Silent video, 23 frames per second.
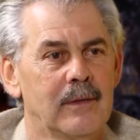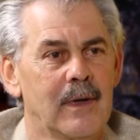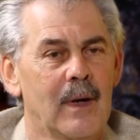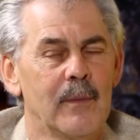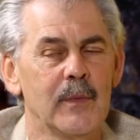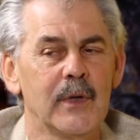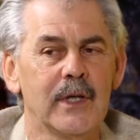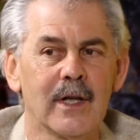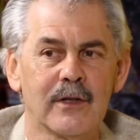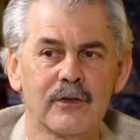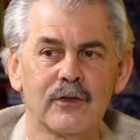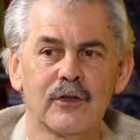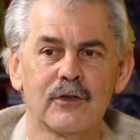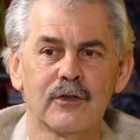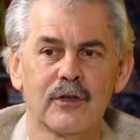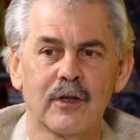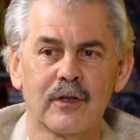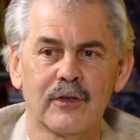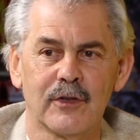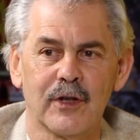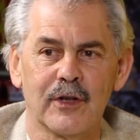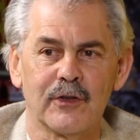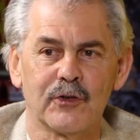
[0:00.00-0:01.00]
I mean, that's a
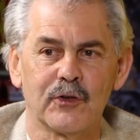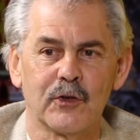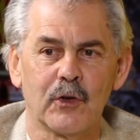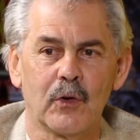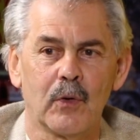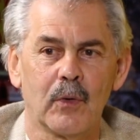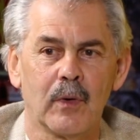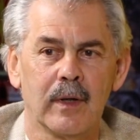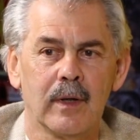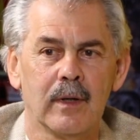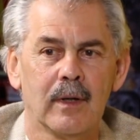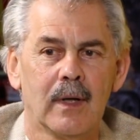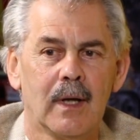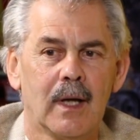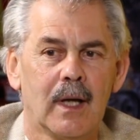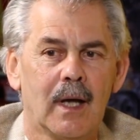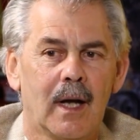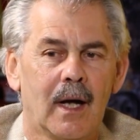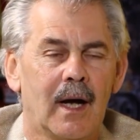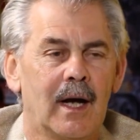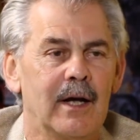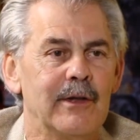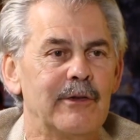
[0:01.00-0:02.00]
success story
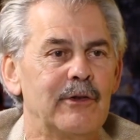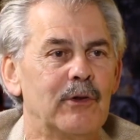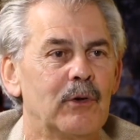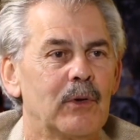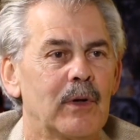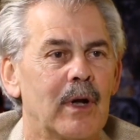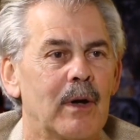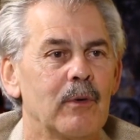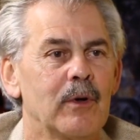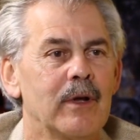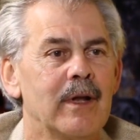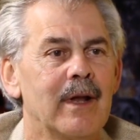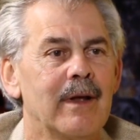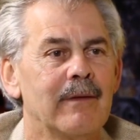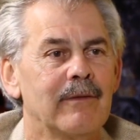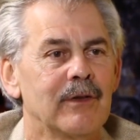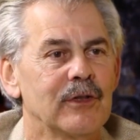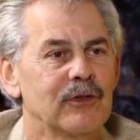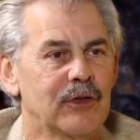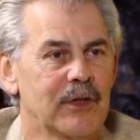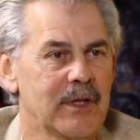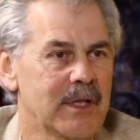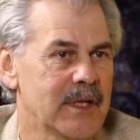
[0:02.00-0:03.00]
I thought I would never
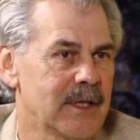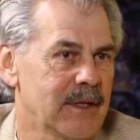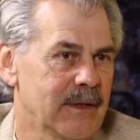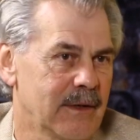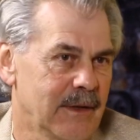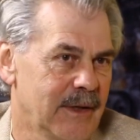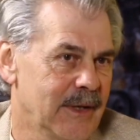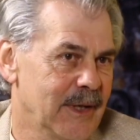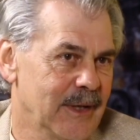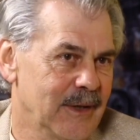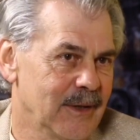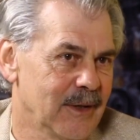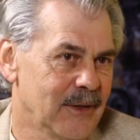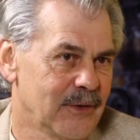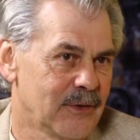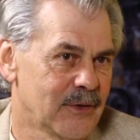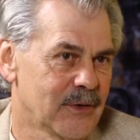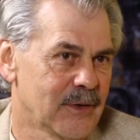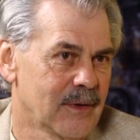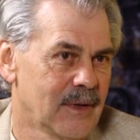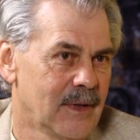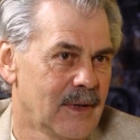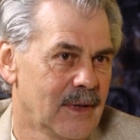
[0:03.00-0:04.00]
see in England.
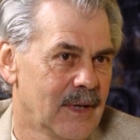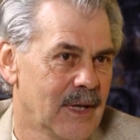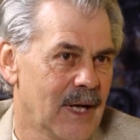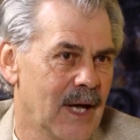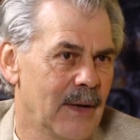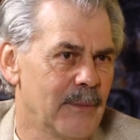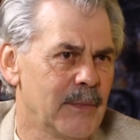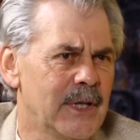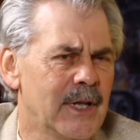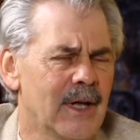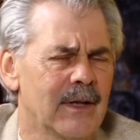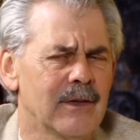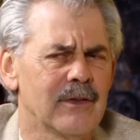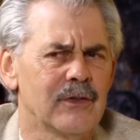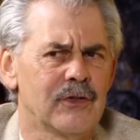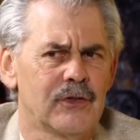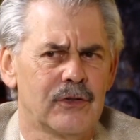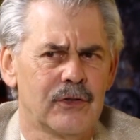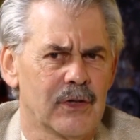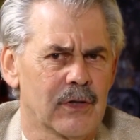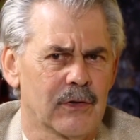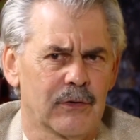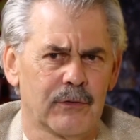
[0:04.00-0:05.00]
I mean, that is
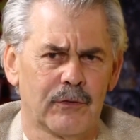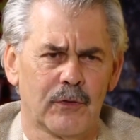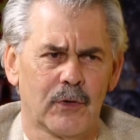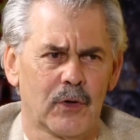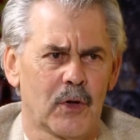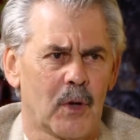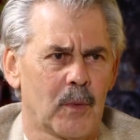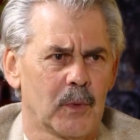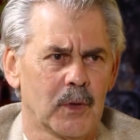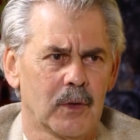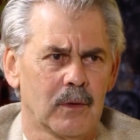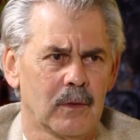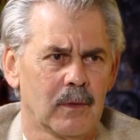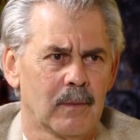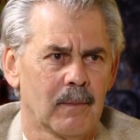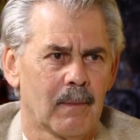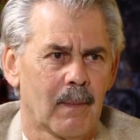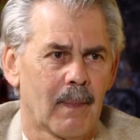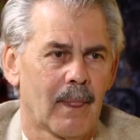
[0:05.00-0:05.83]
just phenomenal.